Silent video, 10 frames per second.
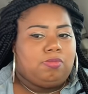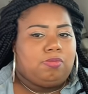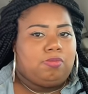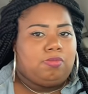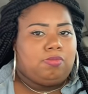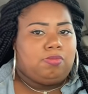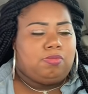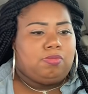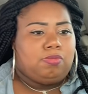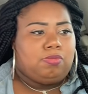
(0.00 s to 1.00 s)
That woman right
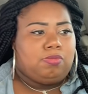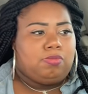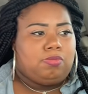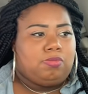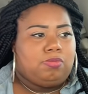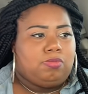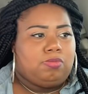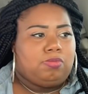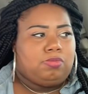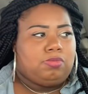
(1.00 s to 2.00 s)
there.
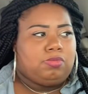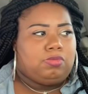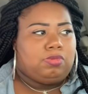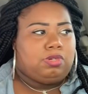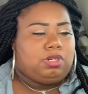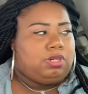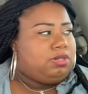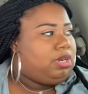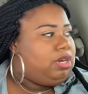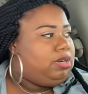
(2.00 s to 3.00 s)
I'm
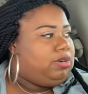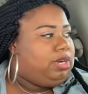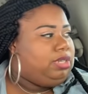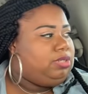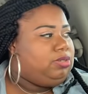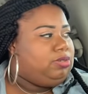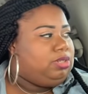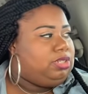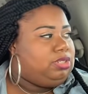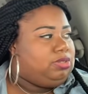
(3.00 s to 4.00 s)
kind of crazy. You gonna
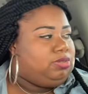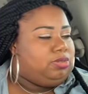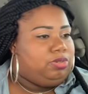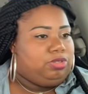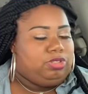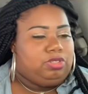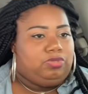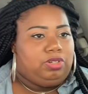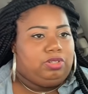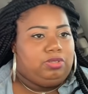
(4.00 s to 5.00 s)
get your groceries
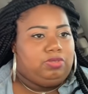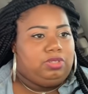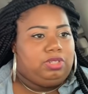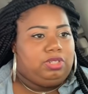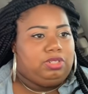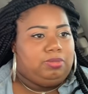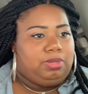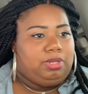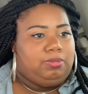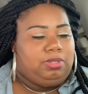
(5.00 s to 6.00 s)
first before you get your
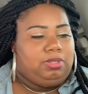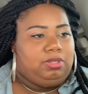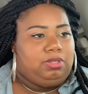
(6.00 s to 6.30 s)
baby?